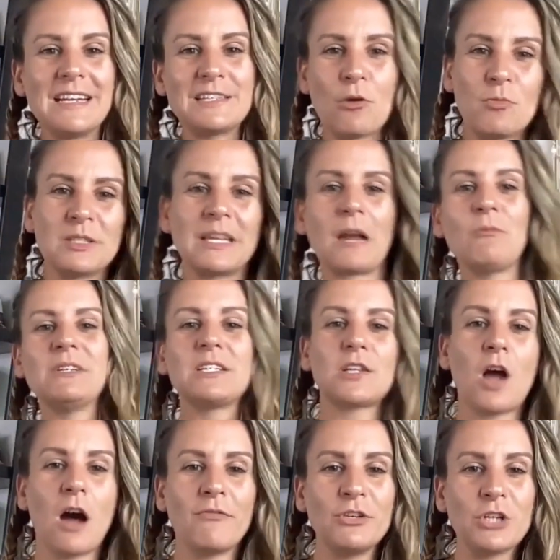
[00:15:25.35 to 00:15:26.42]
It's almost like I went to the
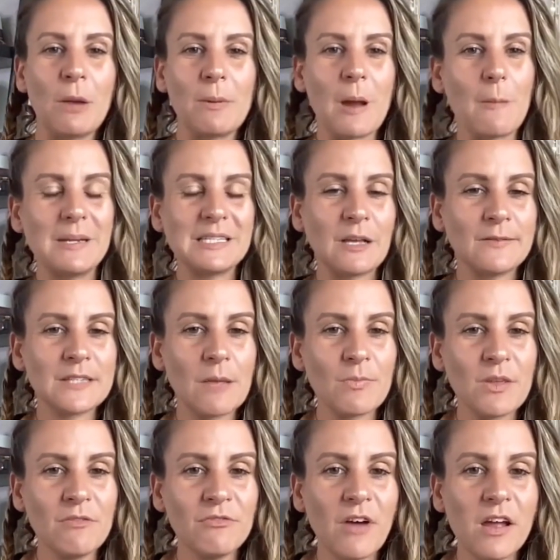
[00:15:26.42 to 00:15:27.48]
coffee shop and got myself
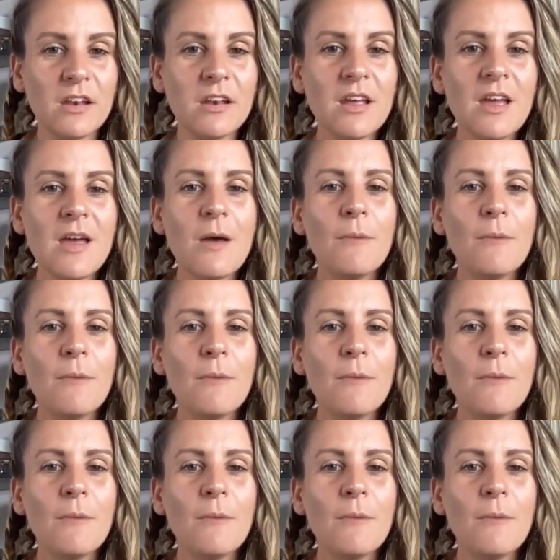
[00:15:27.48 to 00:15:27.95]
something fun,